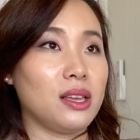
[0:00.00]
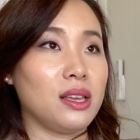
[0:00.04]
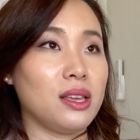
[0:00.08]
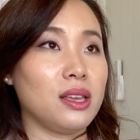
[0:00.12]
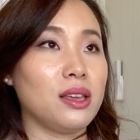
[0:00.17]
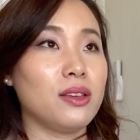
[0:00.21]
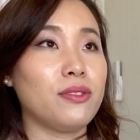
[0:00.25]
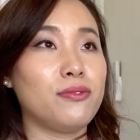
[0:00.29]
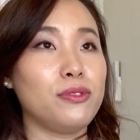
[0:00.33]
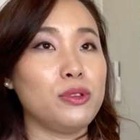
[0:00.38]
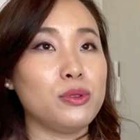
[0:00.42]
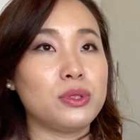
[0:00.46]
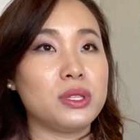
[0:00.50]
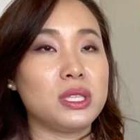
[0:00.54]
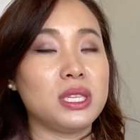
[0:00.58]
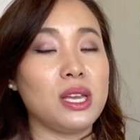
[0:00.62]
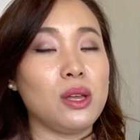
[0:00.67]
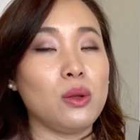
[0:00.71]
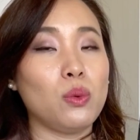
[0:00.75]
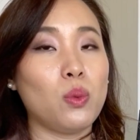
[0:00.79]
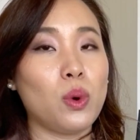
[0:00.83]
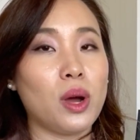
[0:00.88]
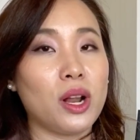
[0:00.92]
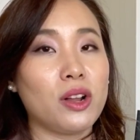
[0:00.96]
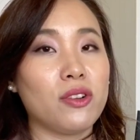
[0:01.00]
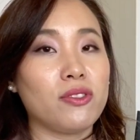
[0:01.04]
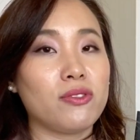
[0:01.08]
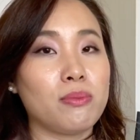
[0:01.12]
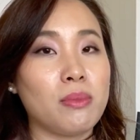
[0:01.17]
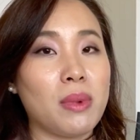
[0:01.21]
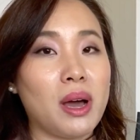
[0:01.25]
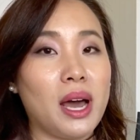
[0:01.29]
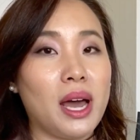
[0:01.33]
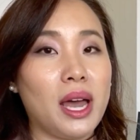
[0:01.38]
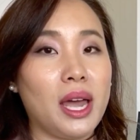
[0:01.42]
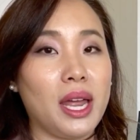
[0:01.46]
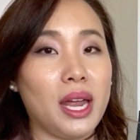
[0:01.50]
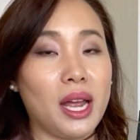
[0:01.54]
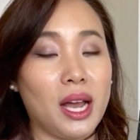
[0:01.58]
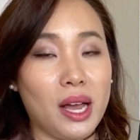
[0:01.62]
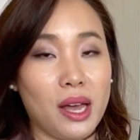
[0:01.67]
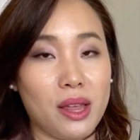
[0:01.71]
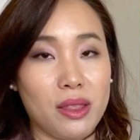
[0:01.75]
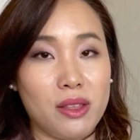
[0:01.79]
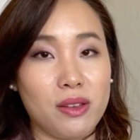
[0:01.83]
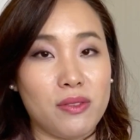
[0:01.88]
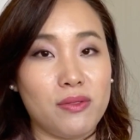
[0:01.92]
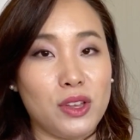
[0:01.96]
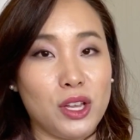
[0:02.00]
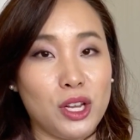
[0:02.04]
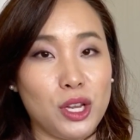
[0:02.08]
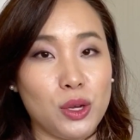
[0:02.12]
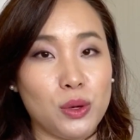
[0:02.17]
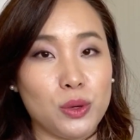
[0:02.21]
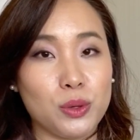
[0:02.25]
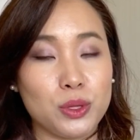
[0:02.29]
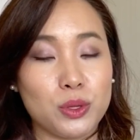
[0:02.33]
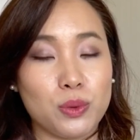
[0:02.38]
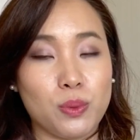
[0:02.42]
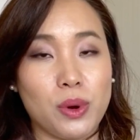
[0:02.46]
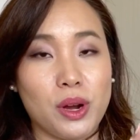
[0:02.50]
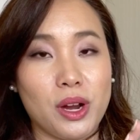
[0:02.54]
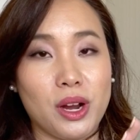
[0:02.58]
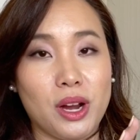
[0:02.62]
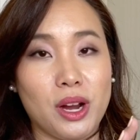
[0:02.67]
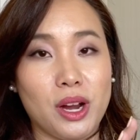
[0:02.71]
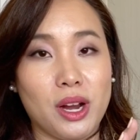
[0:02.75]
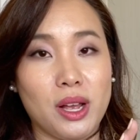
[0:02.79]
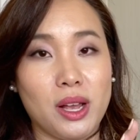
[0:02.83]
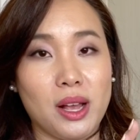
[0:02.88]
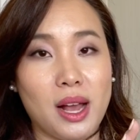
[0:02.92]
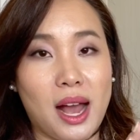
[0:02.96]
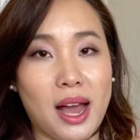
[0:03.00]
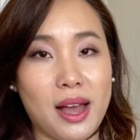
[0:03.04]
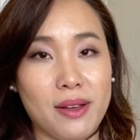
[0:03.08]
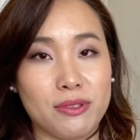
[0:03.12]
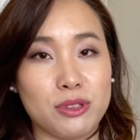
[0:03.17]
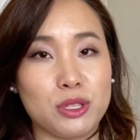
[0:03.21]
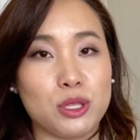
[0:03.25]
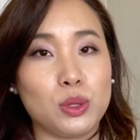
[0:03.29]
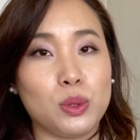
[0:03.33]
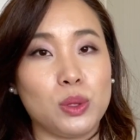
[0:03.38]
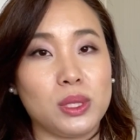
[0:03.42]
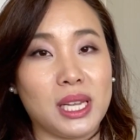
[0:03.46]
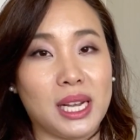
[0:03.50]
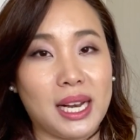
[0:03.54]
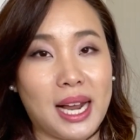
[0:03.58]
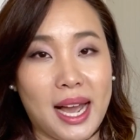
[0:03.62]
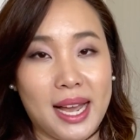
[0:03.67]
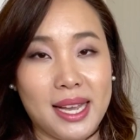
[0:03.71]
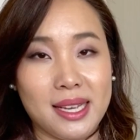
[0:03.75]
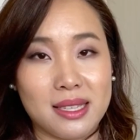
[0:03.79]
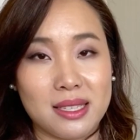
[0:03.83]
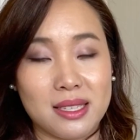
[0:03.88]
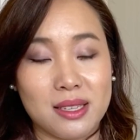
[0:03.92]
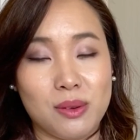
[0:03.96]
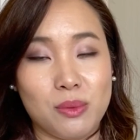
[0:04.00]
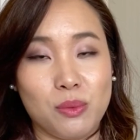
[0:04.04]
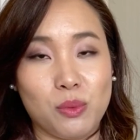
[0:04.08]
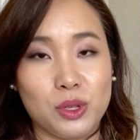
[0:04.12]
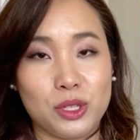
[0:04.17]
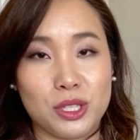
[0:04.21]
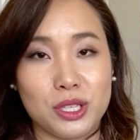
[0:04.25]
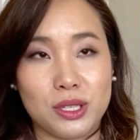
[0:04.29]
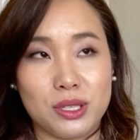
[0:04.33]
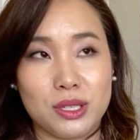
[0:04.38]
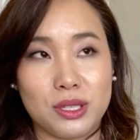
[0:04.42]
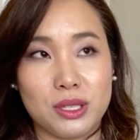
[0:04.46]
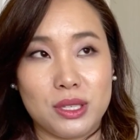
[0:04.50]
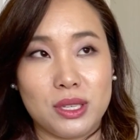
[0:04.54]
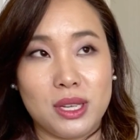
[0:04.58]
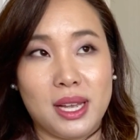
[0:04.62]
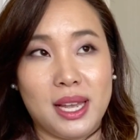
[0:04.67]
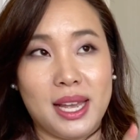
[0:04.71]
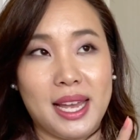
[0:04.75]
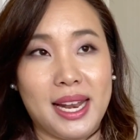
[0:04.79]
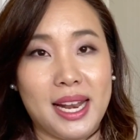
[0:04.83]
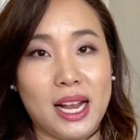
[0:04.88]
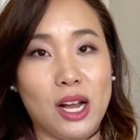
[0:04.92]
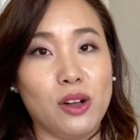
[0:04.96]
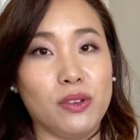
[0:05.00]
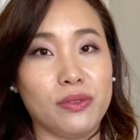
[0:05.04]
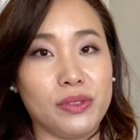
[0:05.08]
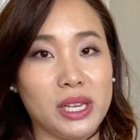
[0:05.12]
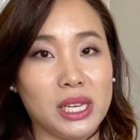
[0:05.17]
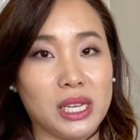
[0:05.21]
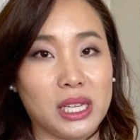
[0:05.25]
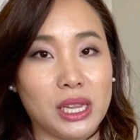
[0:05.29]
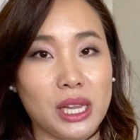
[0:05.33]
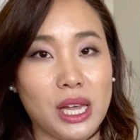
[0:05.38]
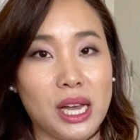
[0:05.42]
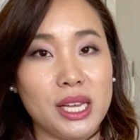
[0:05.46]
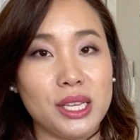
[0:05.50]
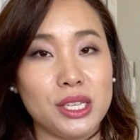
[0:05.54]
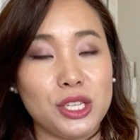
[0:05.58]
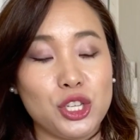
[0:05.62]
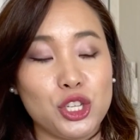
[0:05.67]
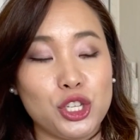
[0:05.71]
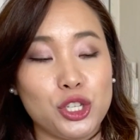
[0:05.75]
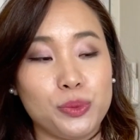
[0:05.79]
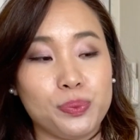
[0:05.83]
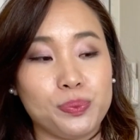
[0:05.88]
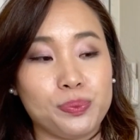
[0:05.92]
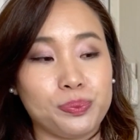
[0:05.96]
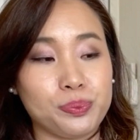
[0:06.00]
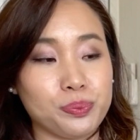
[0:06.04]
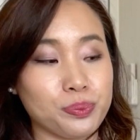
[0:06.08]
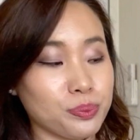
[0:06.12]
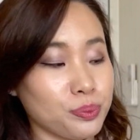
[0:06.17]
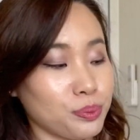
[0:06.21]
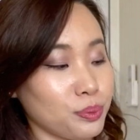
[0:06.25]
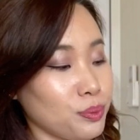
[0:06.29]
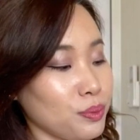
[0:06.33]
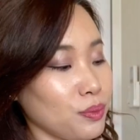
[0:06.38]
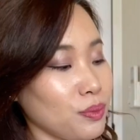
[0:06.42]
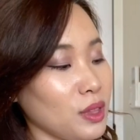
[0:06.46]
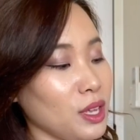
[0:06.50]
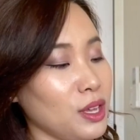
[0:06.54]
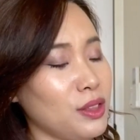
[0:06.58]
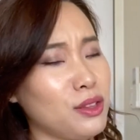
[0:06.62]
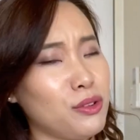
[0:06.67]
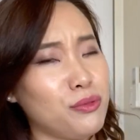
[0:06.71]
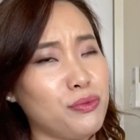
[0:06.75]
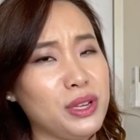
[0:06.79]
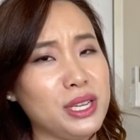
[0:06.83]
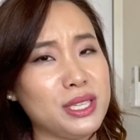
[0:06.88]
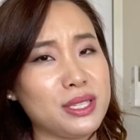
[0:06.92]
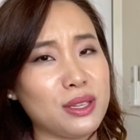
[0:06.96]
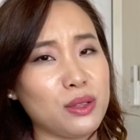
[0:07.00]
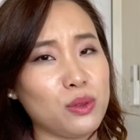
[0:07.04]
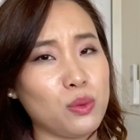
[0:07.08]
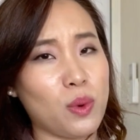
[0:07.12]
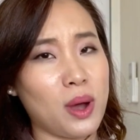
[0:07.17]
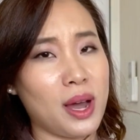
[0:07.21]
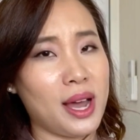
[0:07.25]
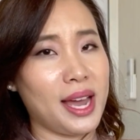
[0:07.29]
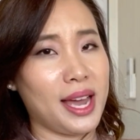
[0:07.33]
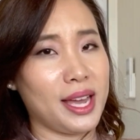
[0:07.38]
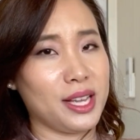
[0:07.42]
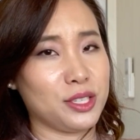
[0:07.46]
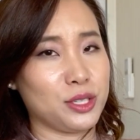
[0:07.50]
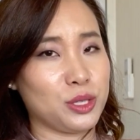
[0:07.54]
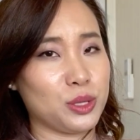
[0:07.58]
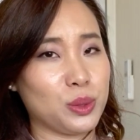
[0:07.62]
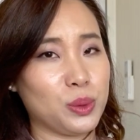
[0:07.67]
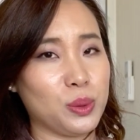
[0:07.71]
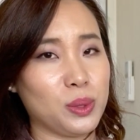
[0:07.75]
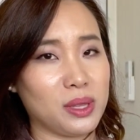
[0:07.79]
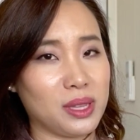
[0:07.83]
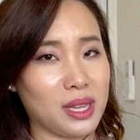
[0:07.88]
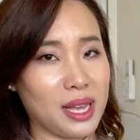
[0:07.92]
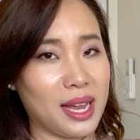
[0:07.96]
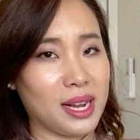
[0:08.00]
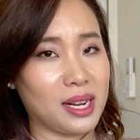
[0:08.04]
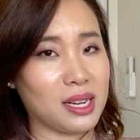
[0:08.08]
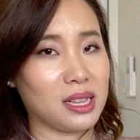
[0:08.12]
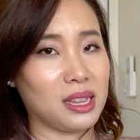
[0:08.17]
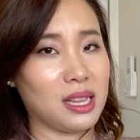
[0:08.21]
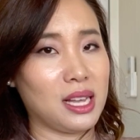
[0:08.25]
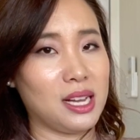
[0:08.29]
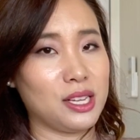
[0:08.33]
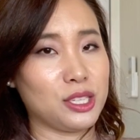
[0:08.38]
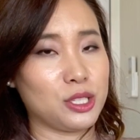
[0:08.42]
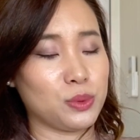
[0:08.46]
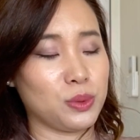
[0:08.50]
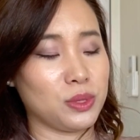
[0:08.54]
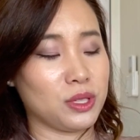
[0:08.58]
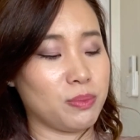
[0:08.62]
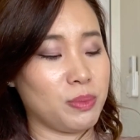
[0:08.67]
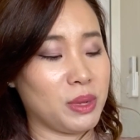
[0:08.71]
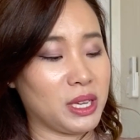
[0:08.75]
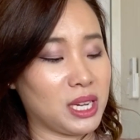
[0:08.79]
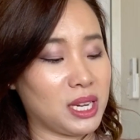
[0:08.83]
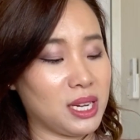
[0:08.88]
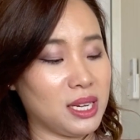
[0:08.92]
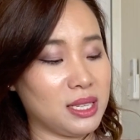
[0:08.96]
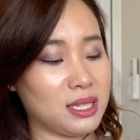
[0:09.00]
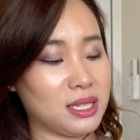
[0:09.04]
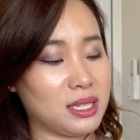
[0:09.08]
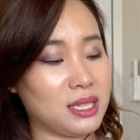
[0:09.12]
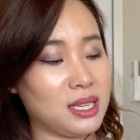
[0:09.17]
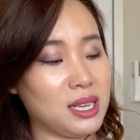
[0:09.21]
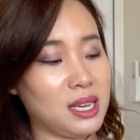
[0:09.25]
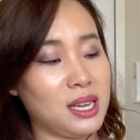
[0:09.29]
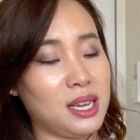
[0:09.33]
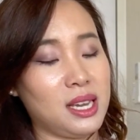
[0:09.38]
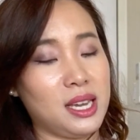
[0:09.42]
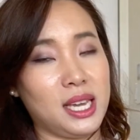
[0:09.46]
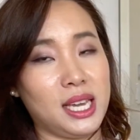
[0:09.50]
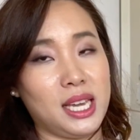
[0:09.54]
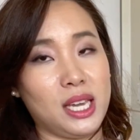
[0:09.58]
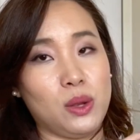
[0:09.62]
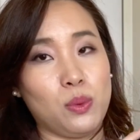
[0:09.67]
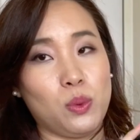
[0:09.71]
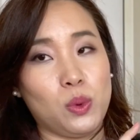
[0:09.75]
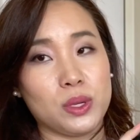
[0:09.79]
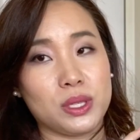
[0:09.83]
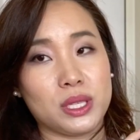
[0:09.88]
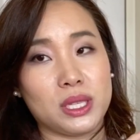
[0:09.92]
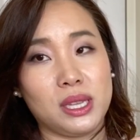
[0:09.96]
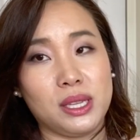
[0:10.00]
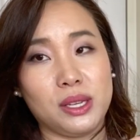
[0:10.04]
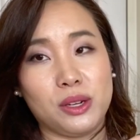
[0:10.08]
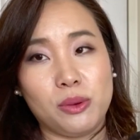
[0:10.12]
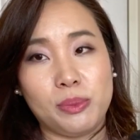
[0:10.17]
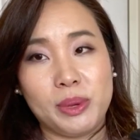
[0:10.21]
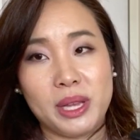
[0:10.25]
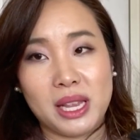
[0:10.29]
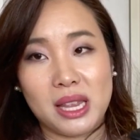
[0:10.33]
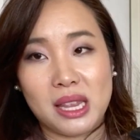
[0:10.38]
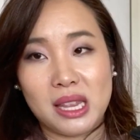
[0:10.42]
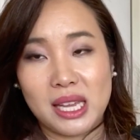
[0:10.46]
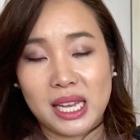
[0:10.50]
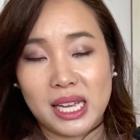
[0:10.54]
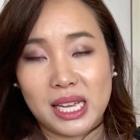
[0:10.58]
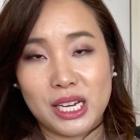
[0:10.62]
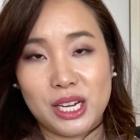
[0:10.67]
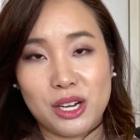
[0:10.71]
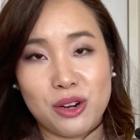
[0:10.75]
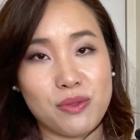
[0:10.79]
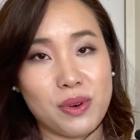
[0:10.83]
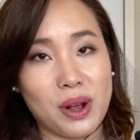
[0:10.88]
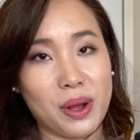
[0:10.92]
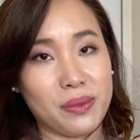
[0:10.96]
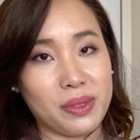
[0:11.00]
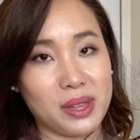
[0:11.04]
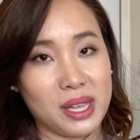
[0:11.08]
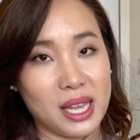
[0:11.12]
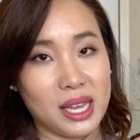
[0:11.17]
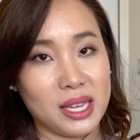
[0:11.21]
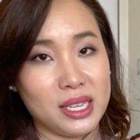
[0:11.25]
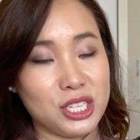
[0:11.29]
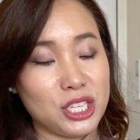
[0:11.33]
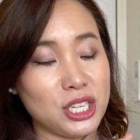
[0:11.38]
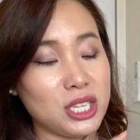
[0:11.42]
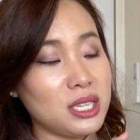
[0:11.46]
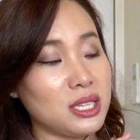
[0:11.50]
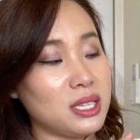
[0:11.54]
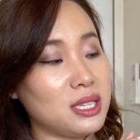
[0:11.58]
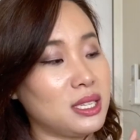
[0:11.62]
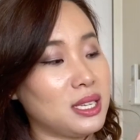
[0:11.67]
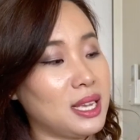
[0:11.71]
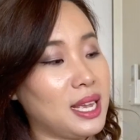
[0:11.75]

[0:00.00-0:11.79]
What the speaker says: If you've seen one of my other videos where I've sold an item which is an LV clutch, the reason why I sold that clutch was because it was a little bit thicker around the edges,